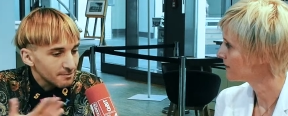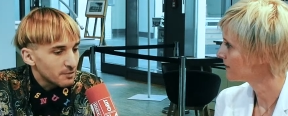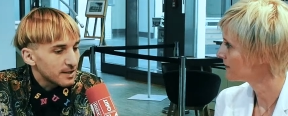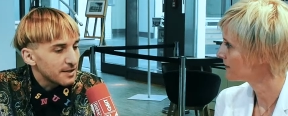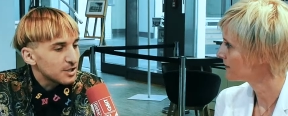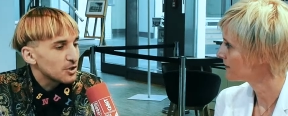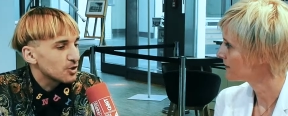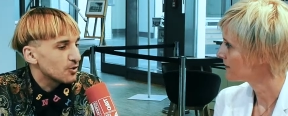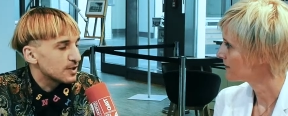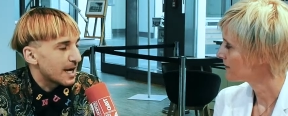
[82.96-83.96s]
Speaker 1: But then there's
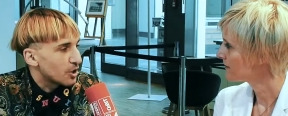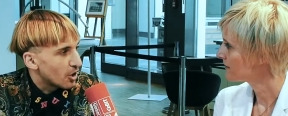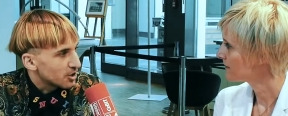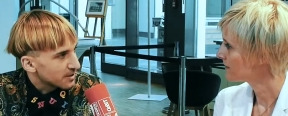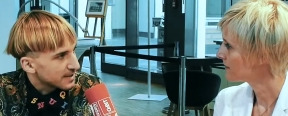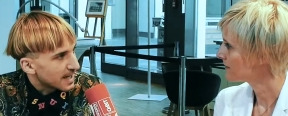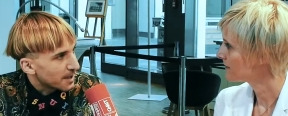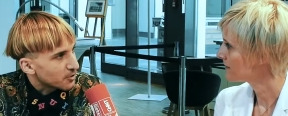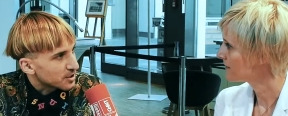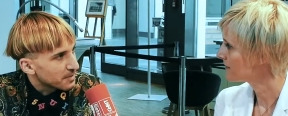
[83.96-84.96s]
also psychological
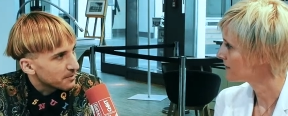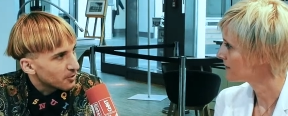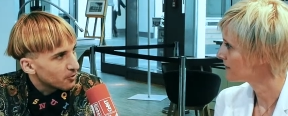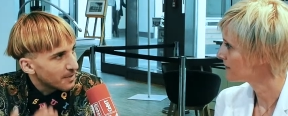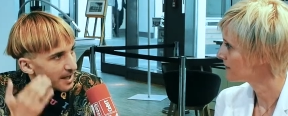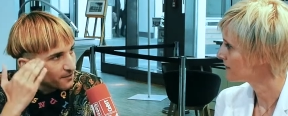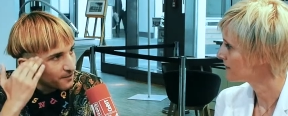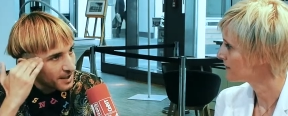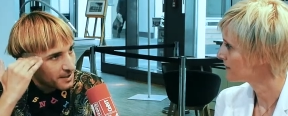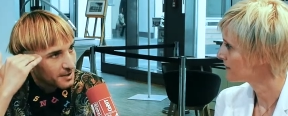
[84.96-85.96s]
cyborgs, people who might
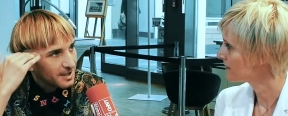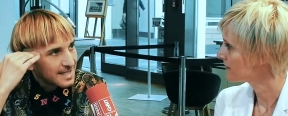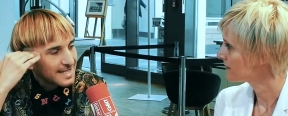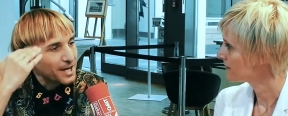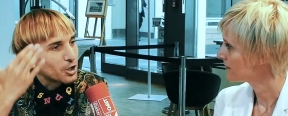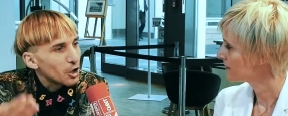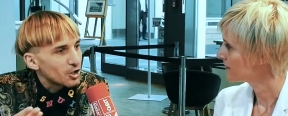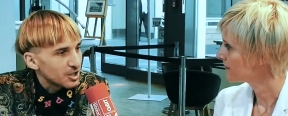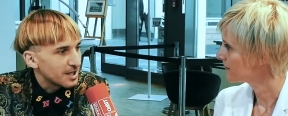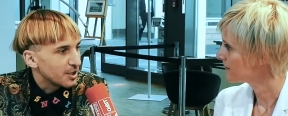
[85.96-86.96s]
feel
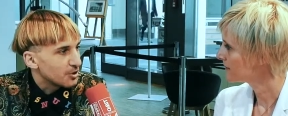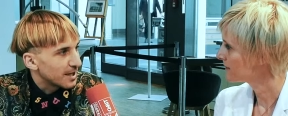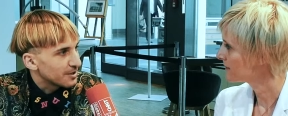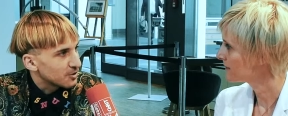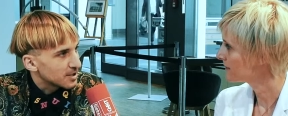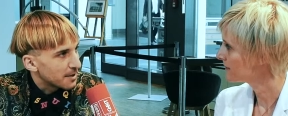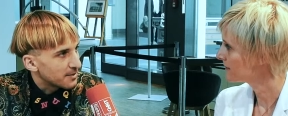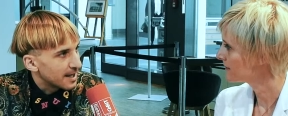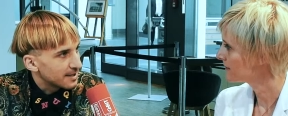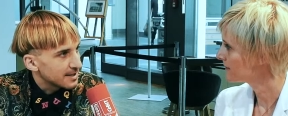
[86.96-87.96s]
psychologically united to
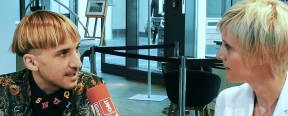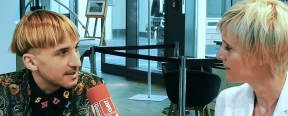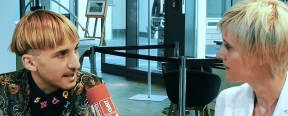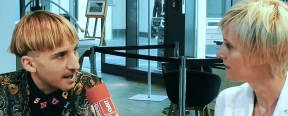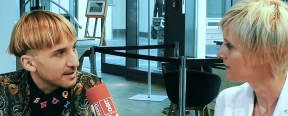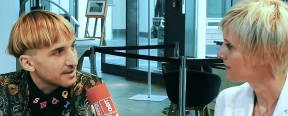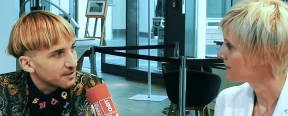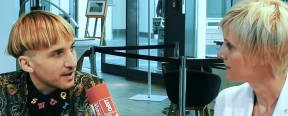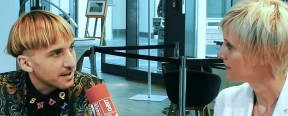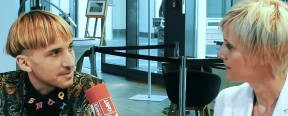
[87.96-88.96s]
cybernetics and they
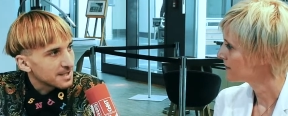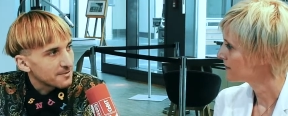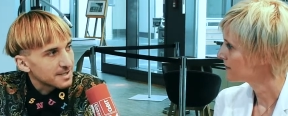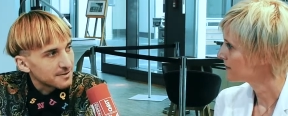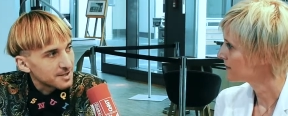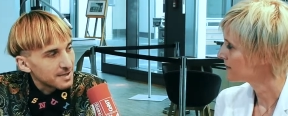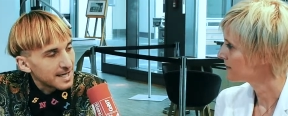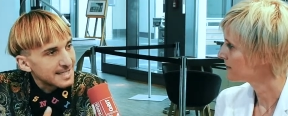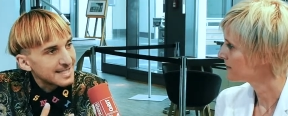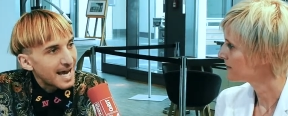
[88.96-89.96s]
identify themselves as
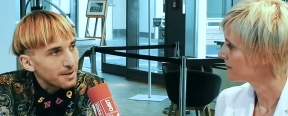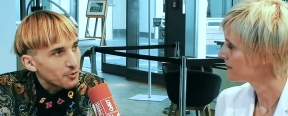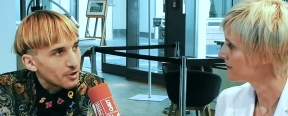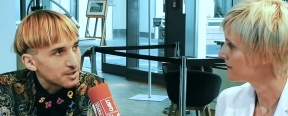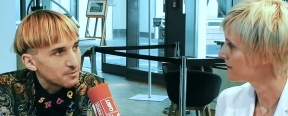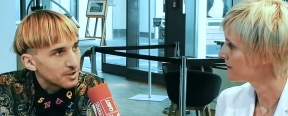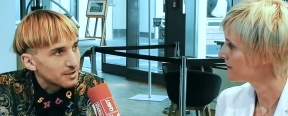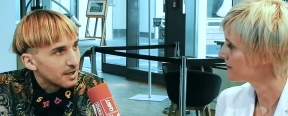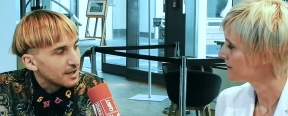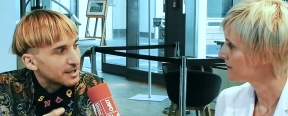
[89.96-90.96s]
being cyborgs, but
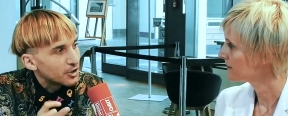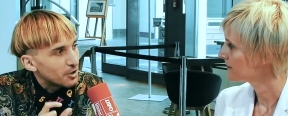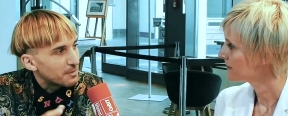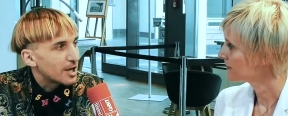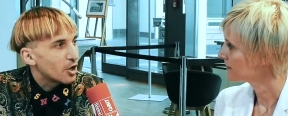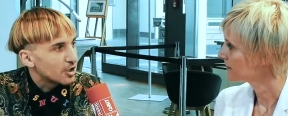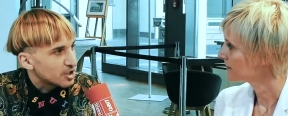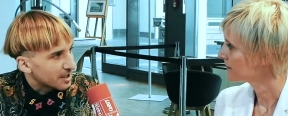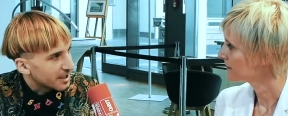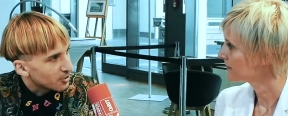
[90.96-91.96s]
they're not biologically